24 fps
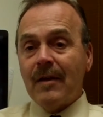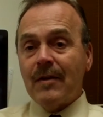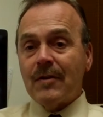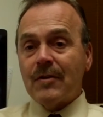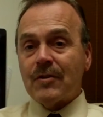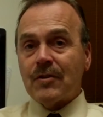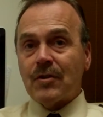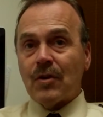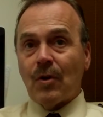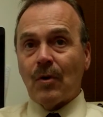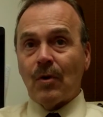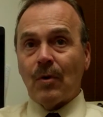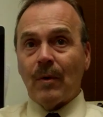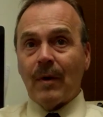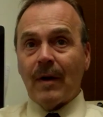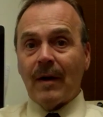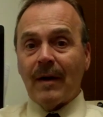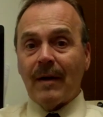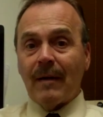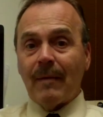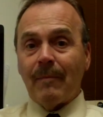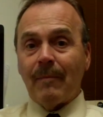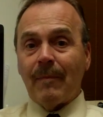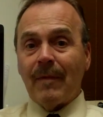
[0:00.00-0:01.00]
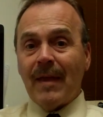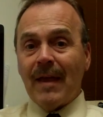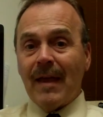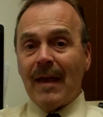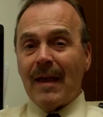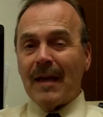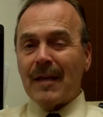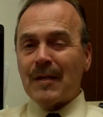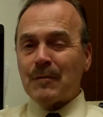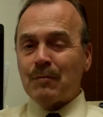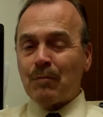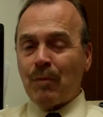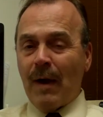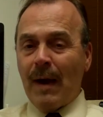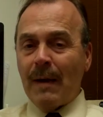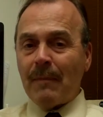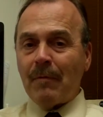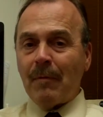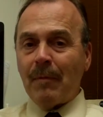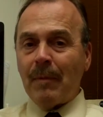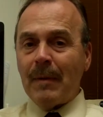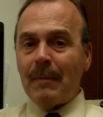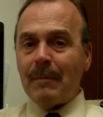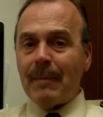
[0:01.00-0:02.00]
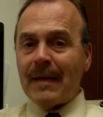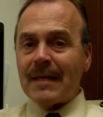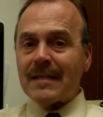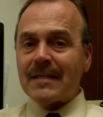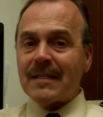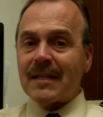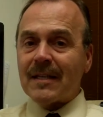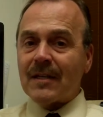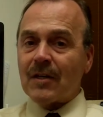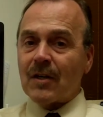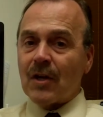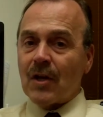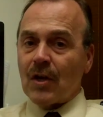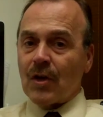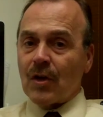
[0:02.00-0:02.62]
So it's probably best that